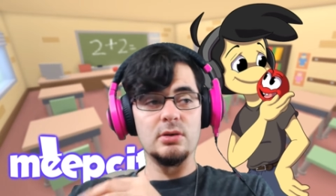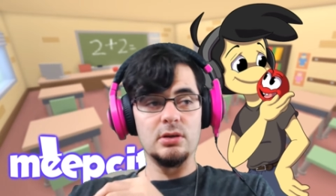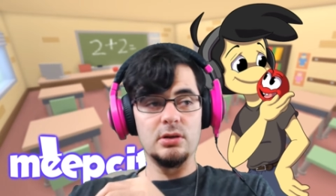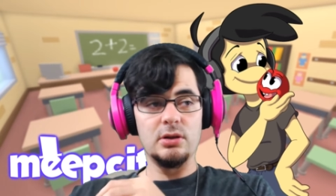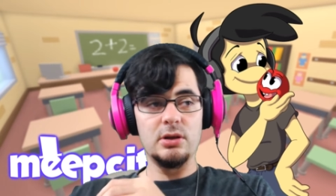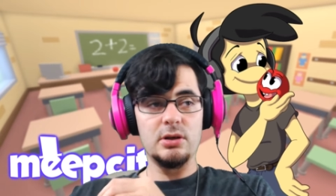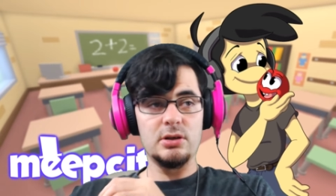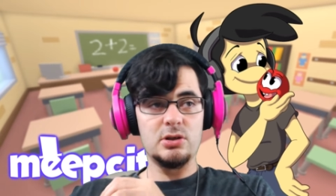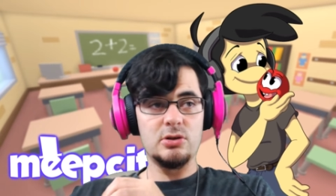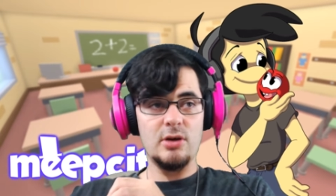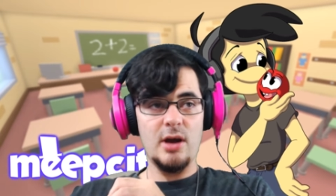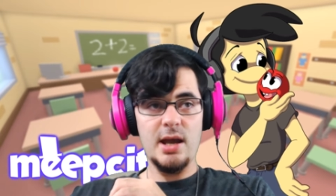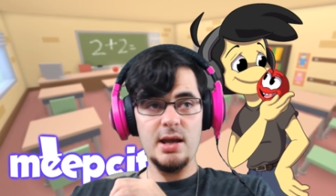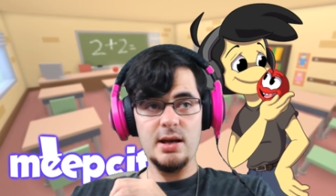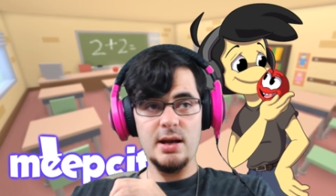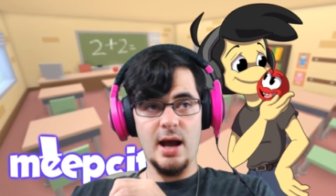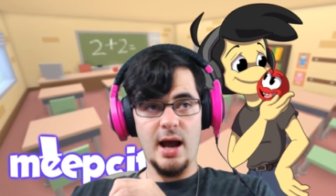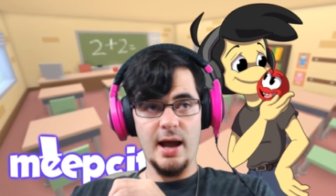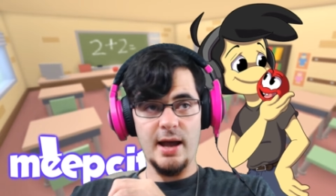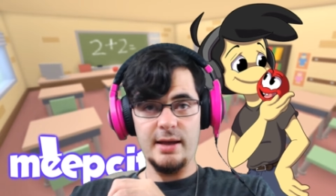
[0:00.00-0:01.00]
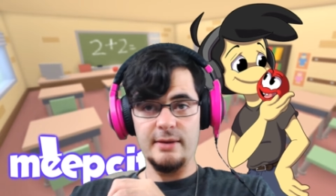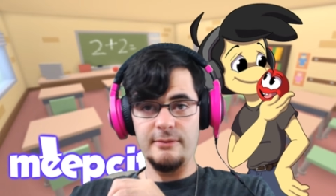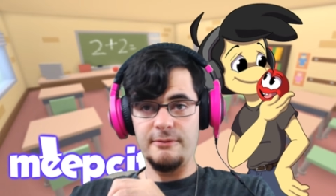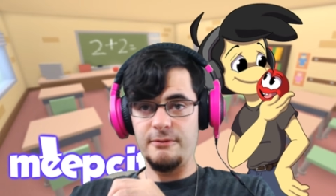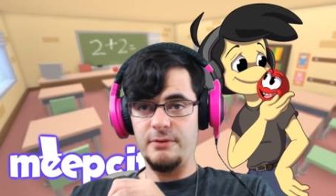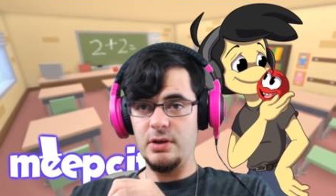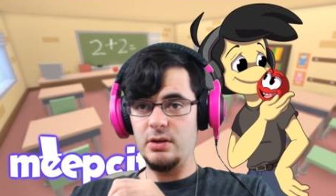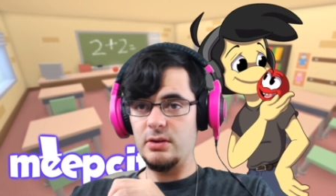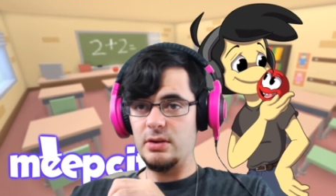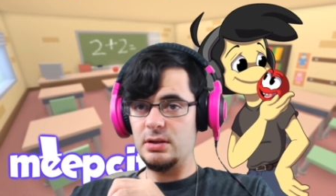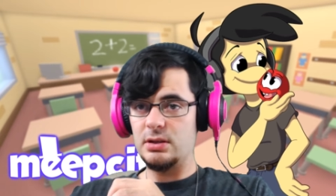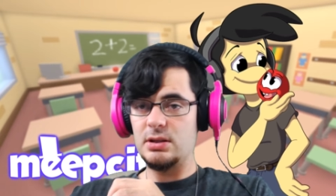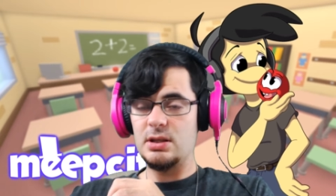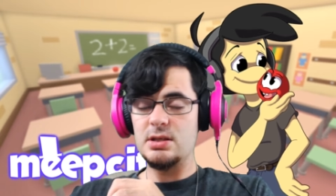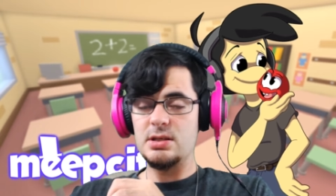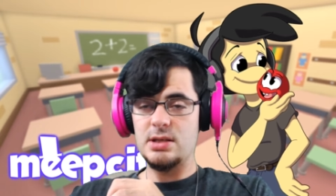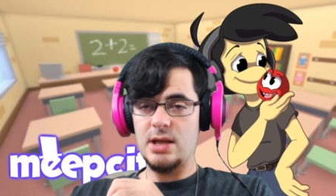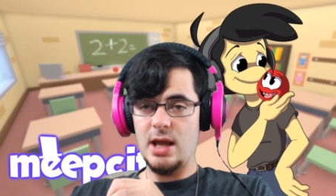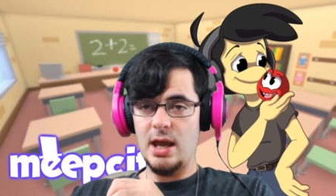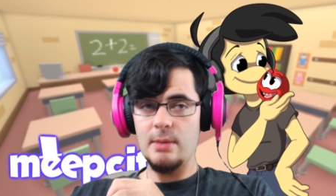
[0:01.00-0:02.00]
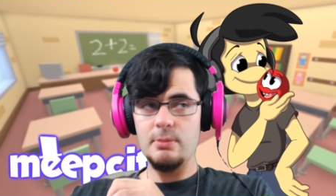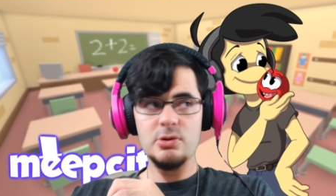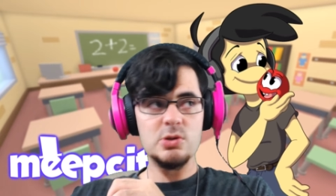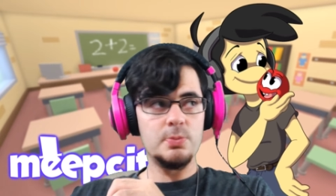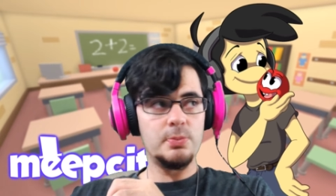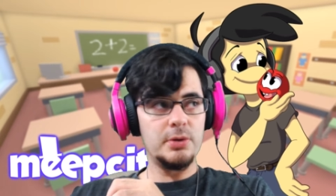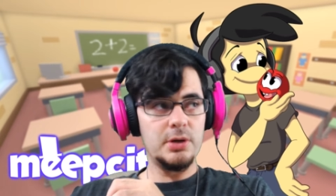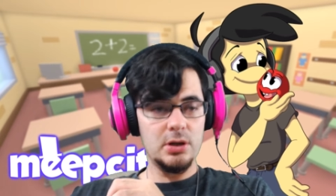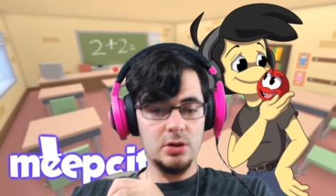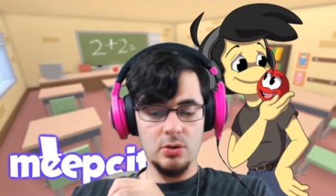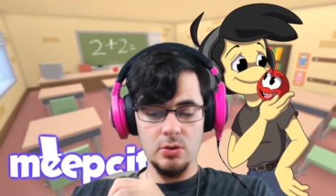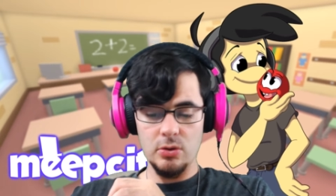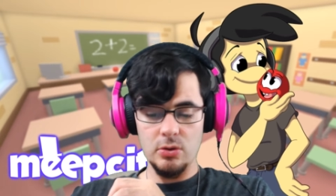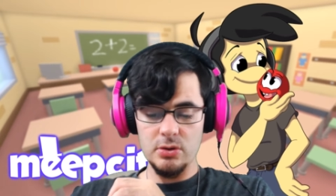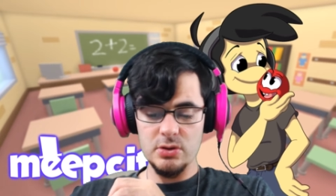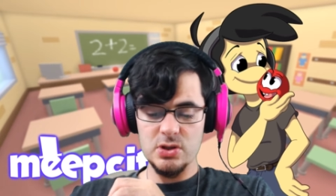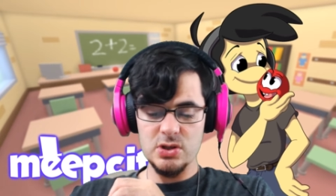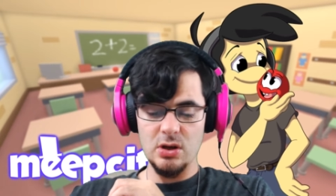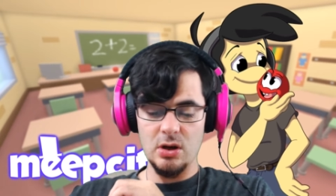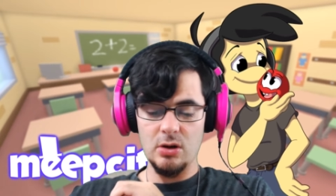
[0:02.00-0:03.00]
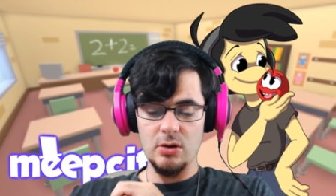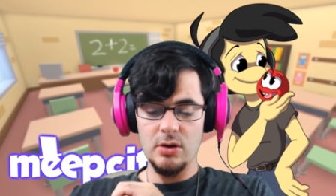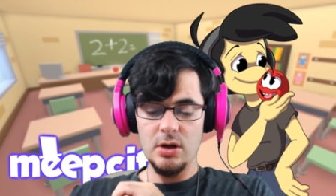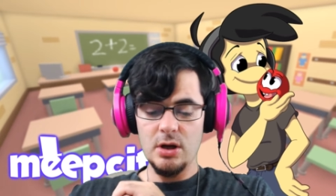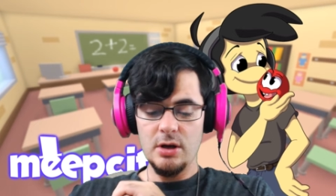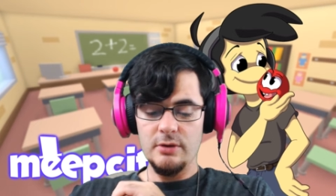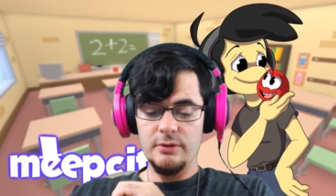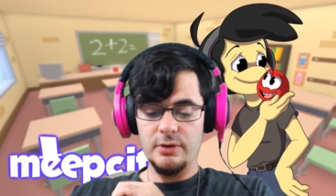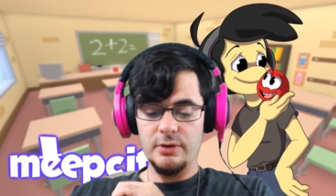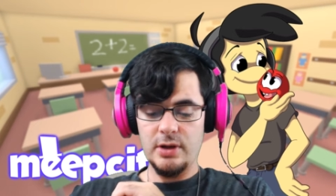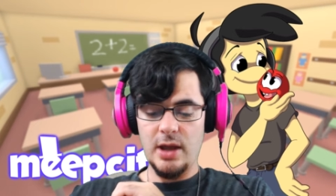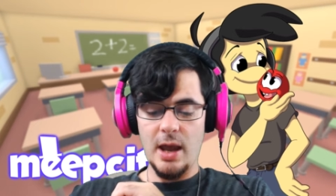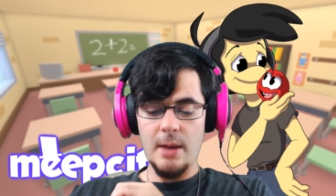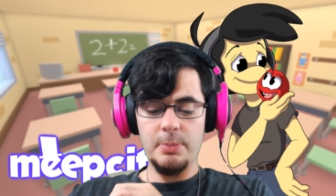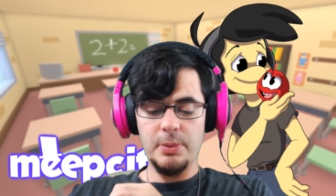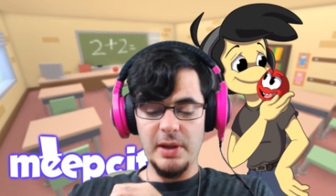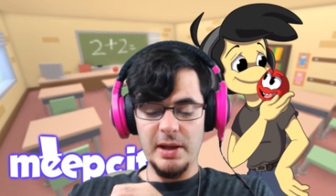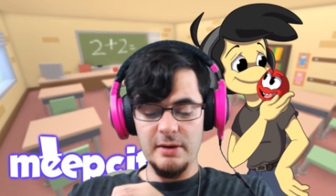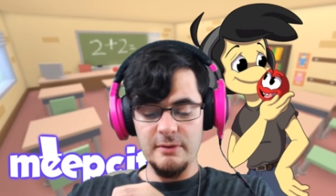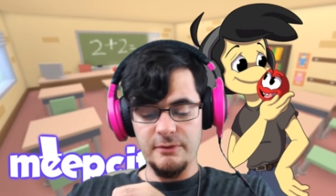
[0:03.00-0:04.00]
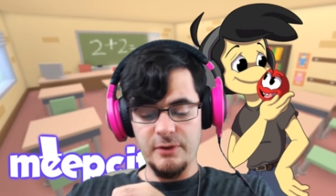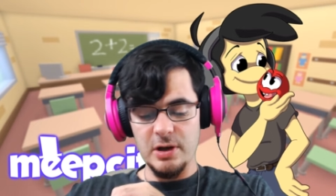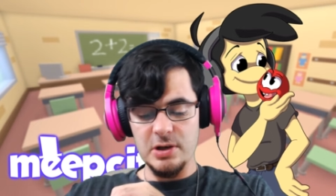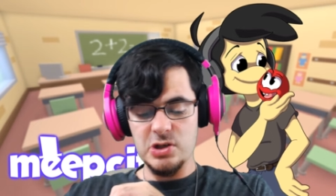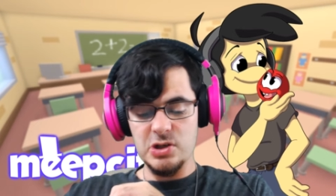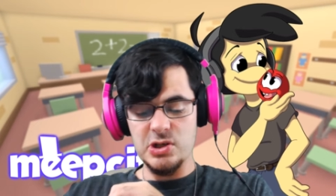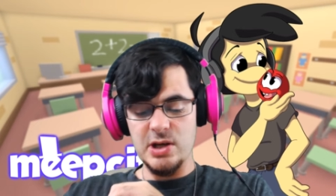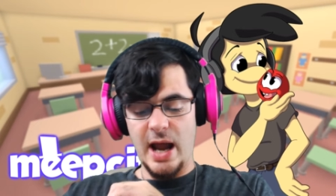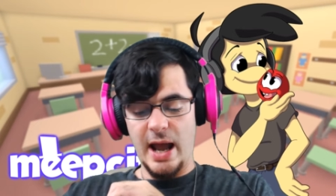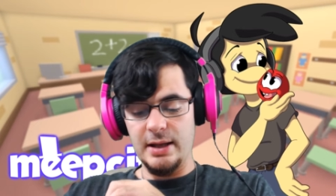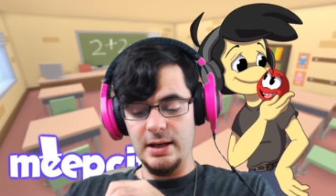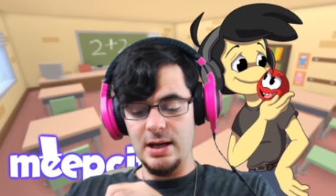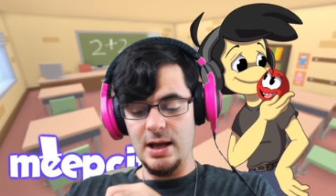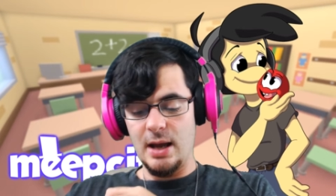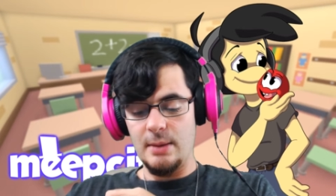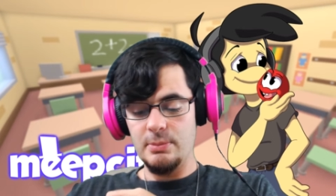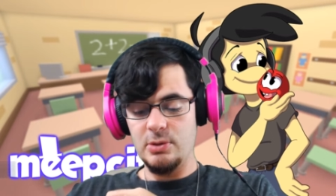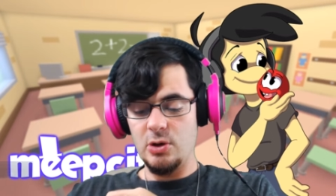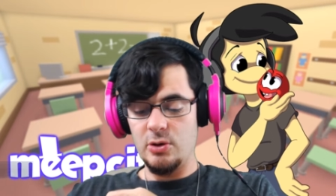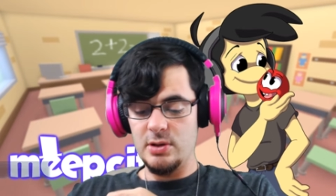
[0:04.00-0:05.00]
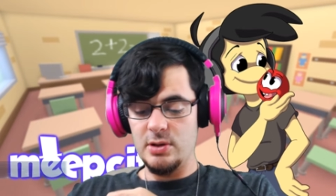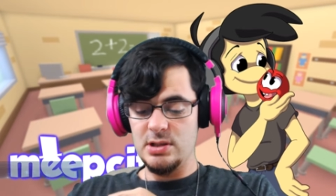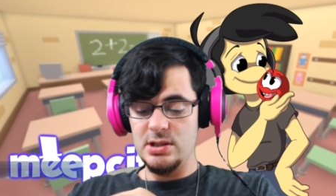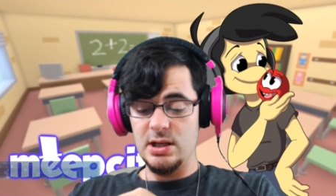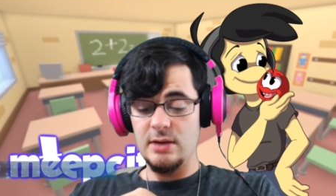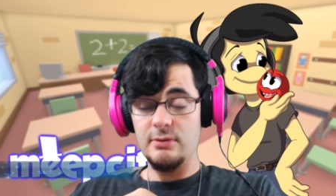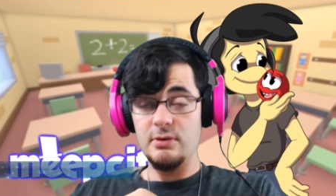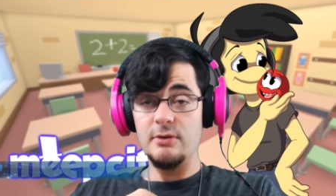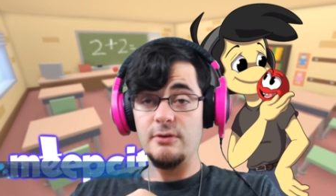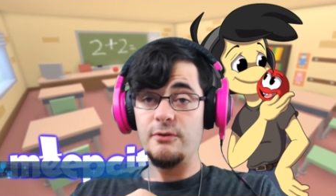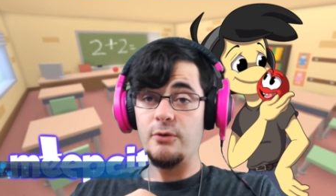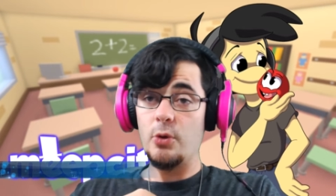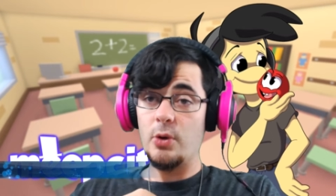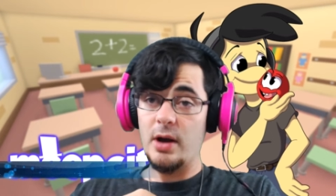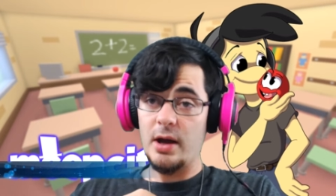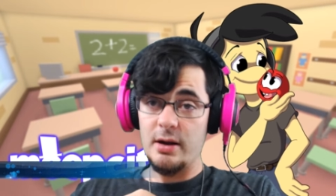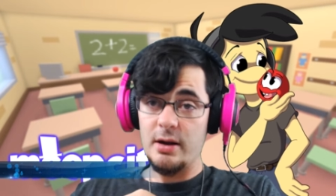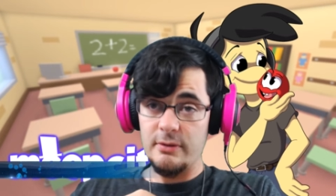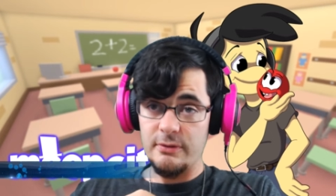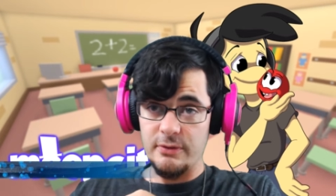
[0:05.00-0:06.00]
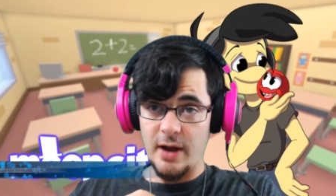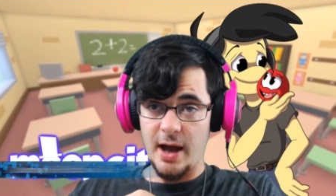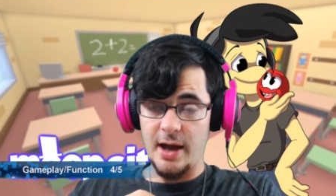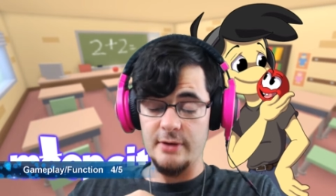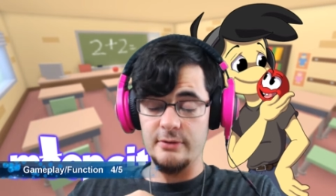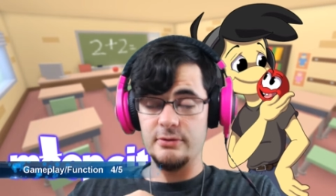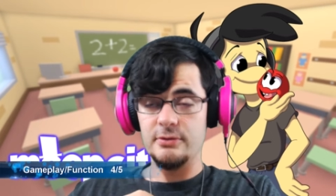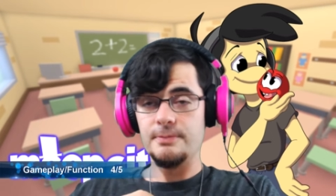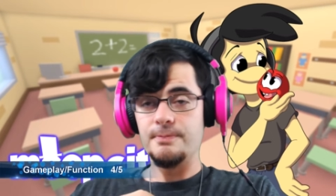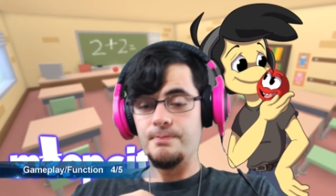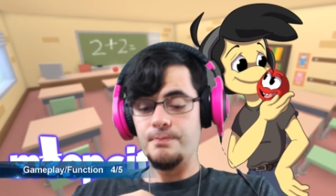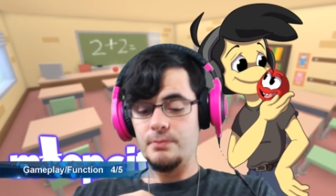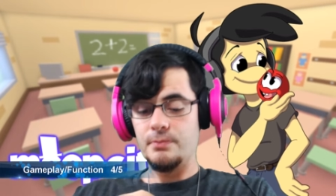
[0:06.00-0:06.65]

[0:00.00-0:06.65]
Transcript: It looked great. I feel like this game was pretty cool. So for gameplay and functionality, I'm going to give it a 4 out of 5.